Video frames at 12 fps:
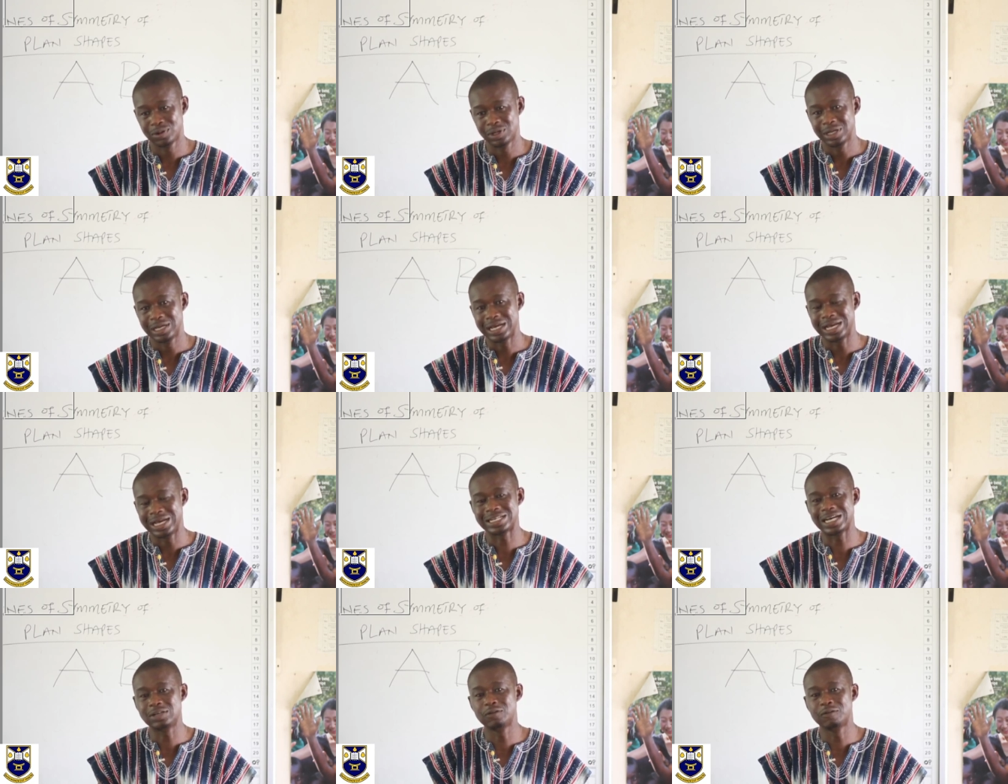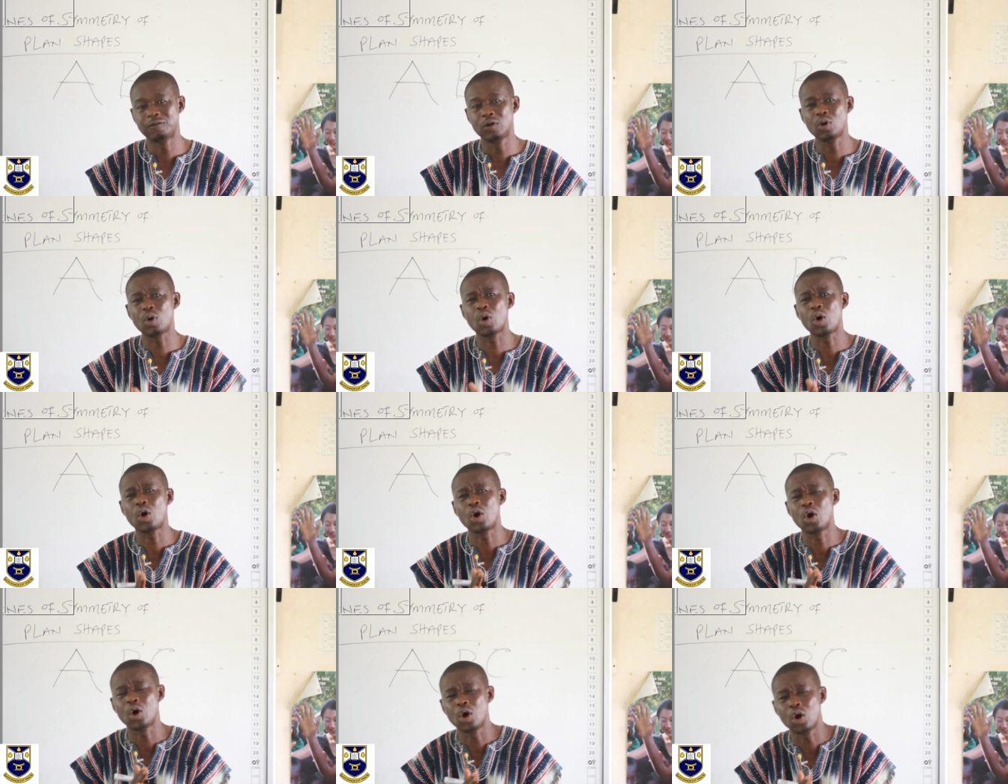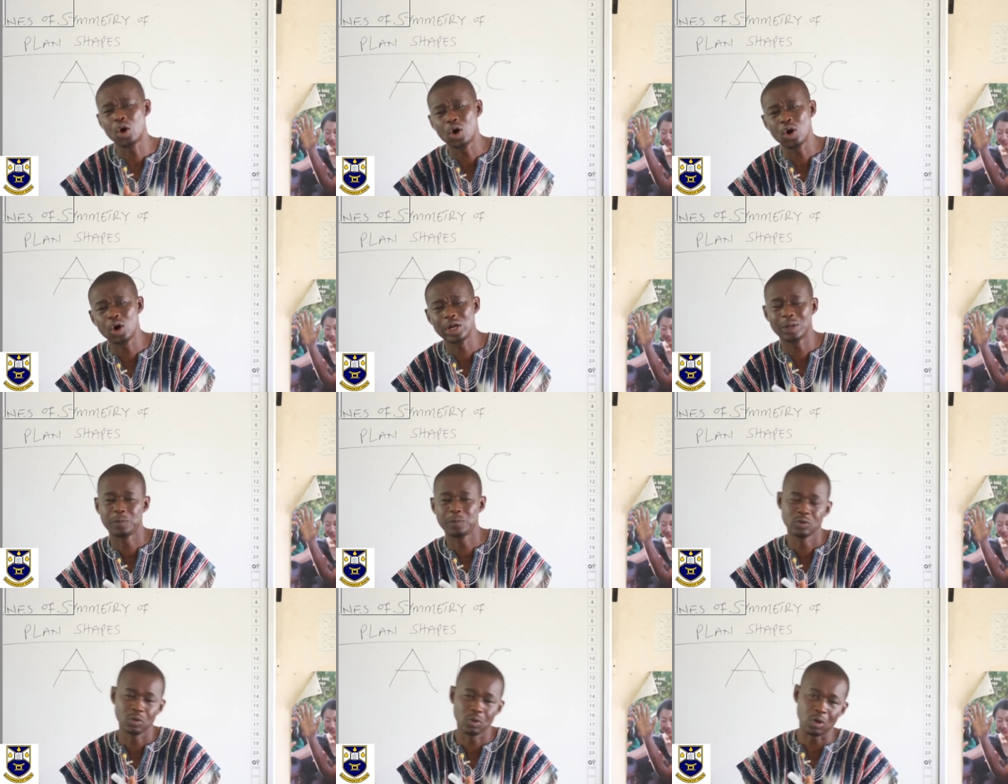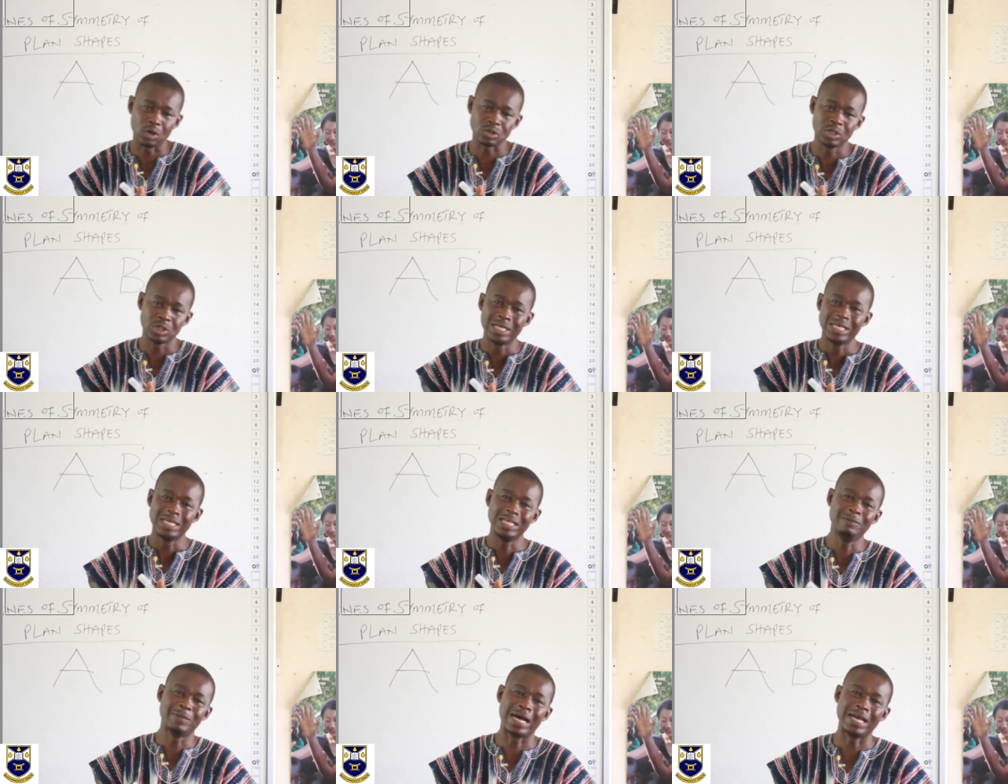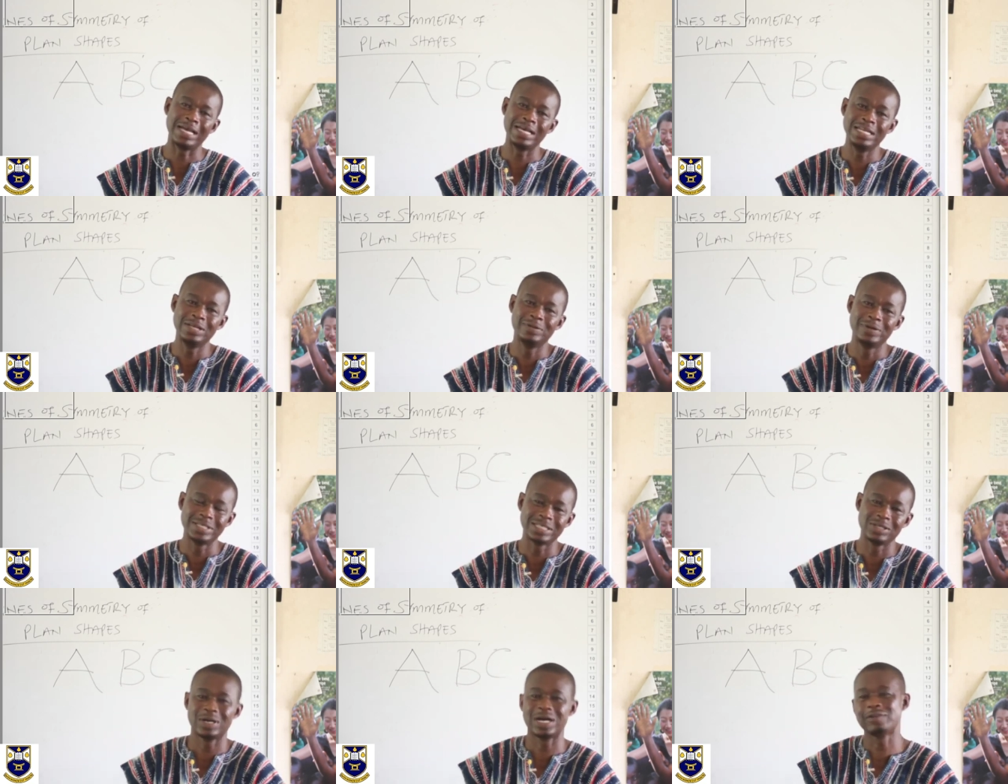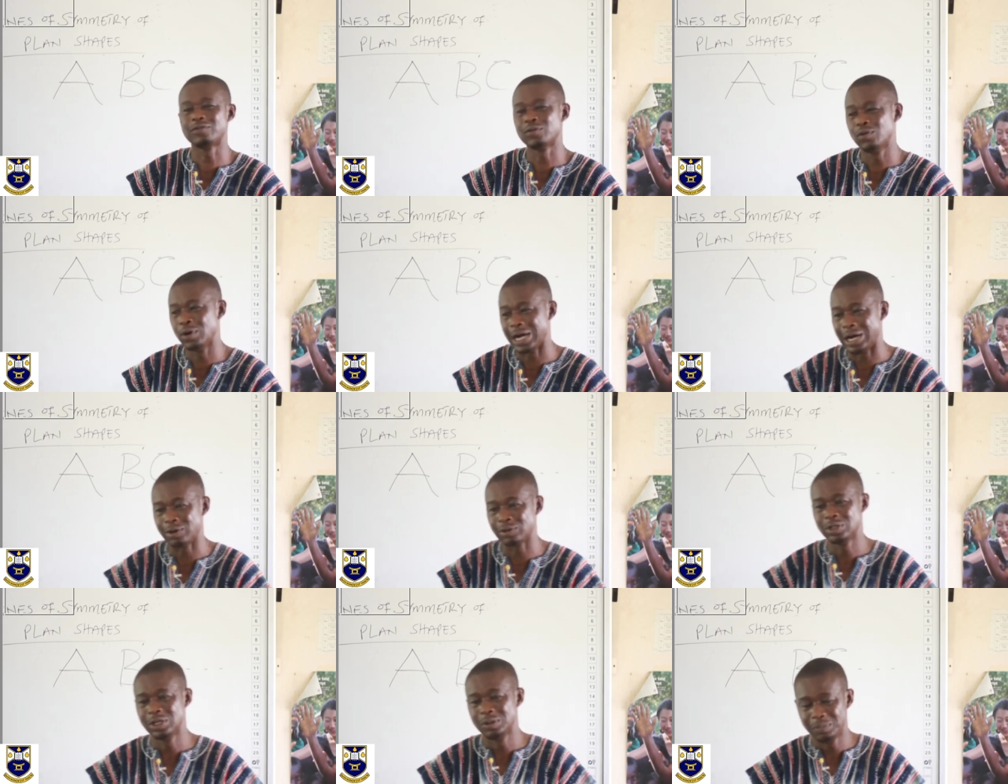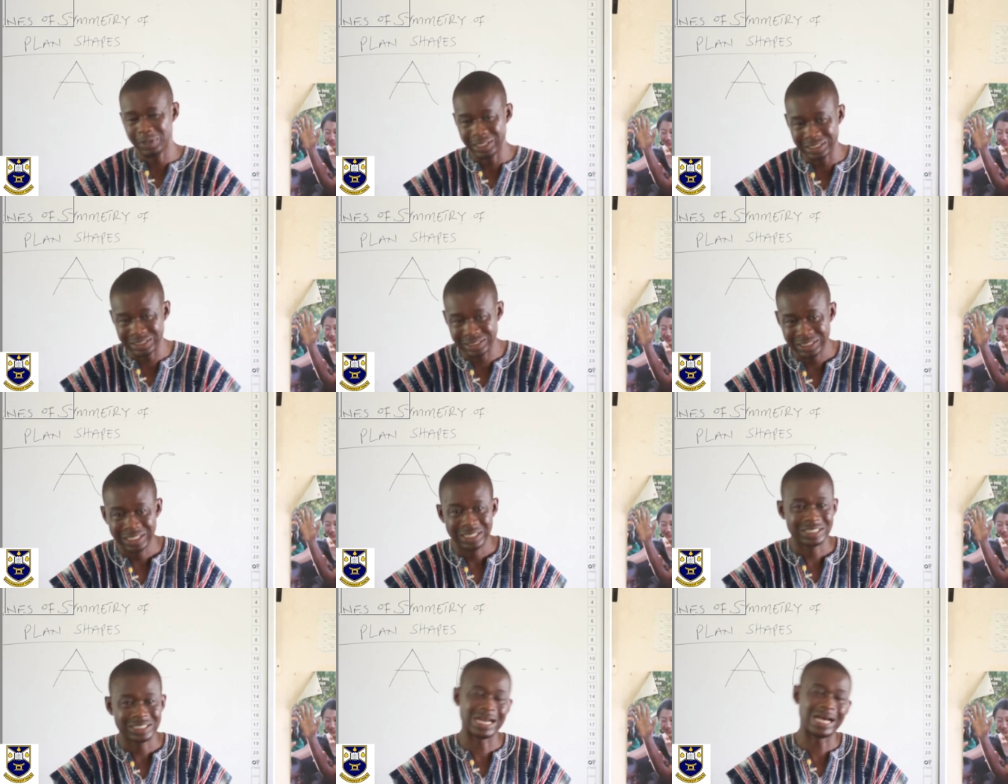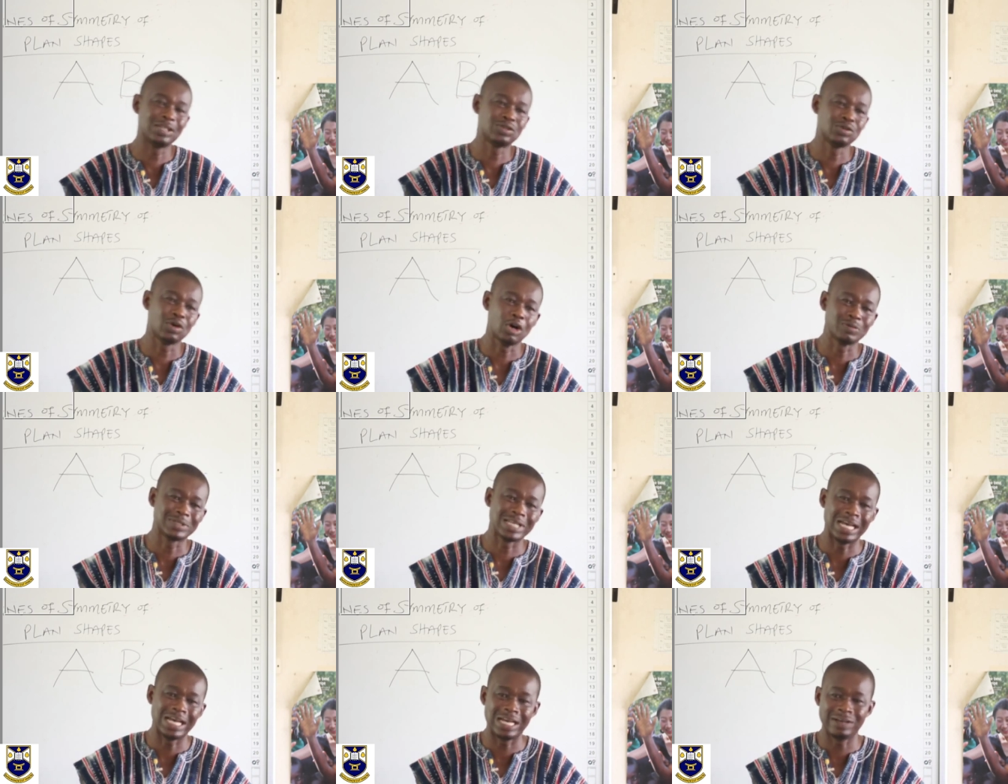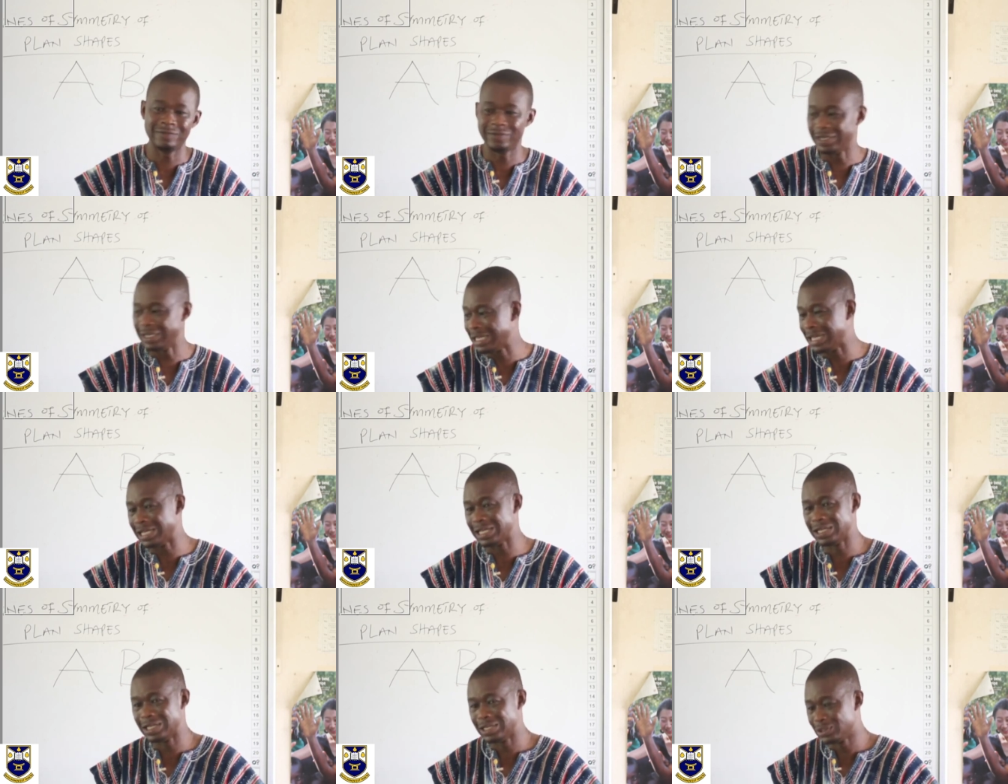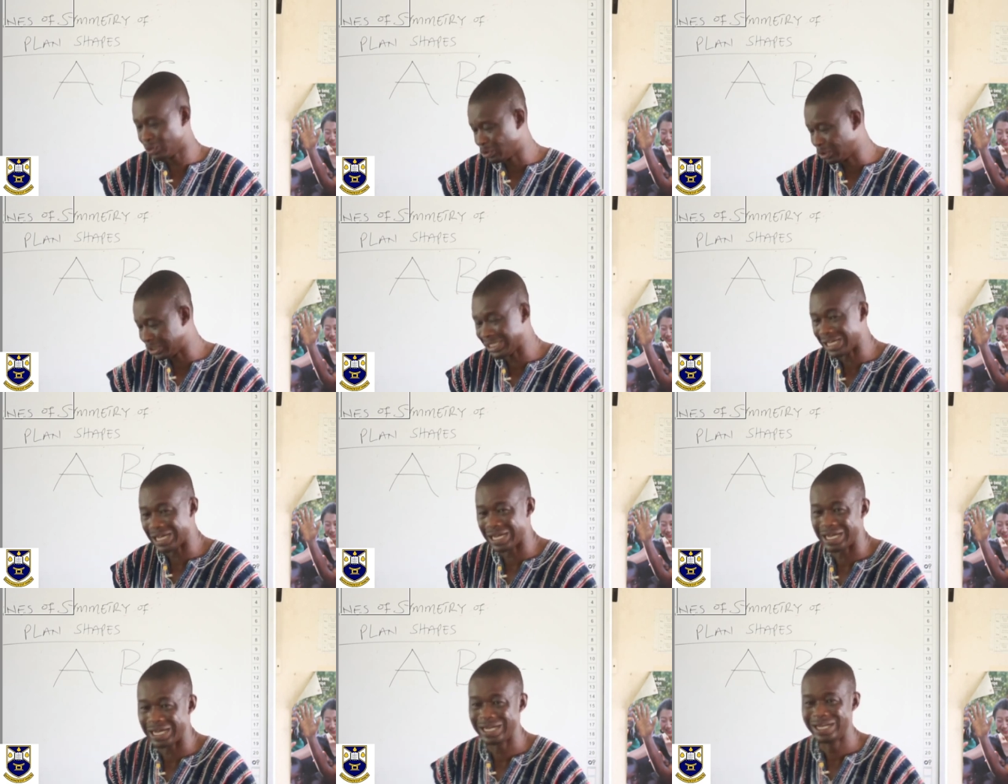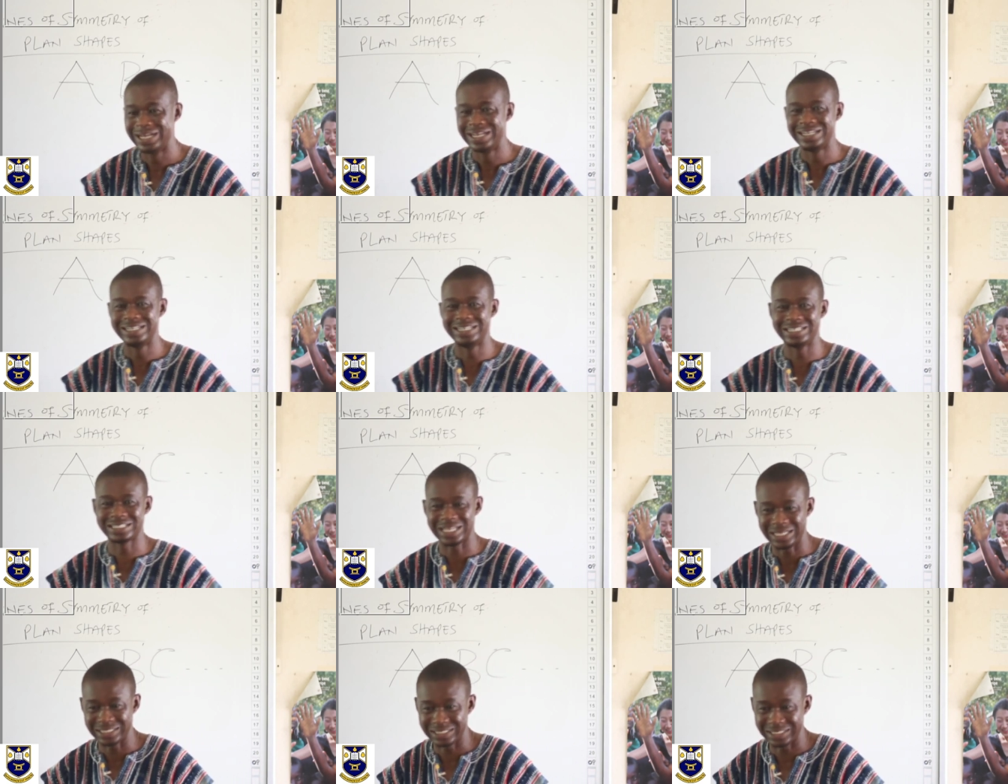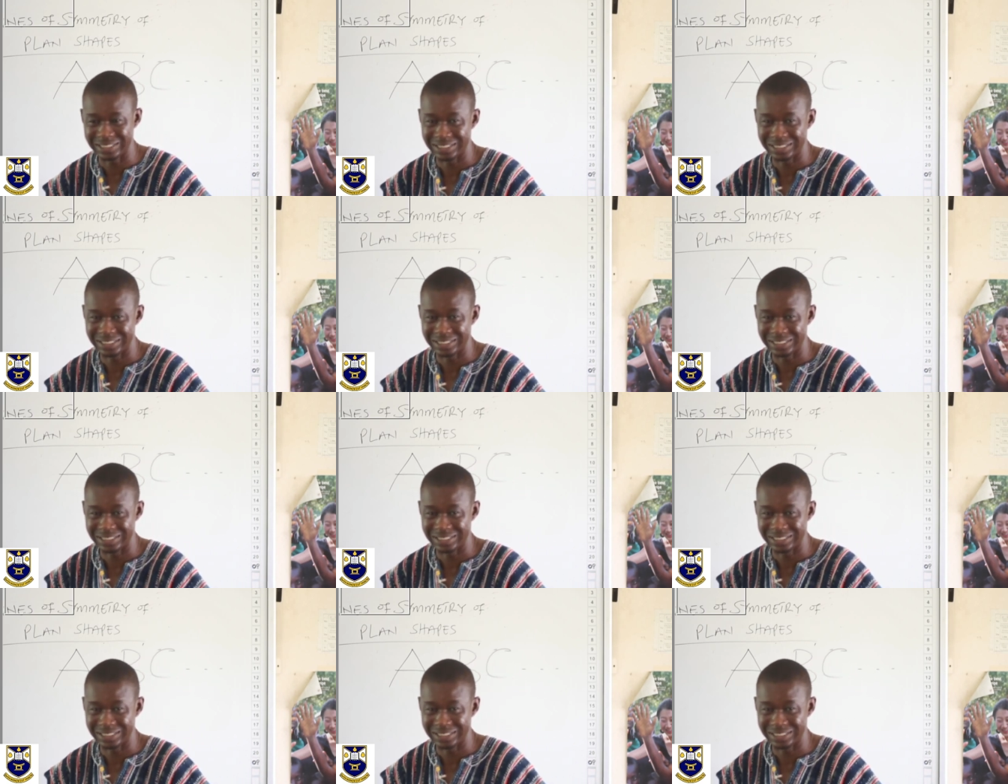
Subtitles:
and try to follow all the protocols. If by any reason you have to go out, please try to observe the social distancing.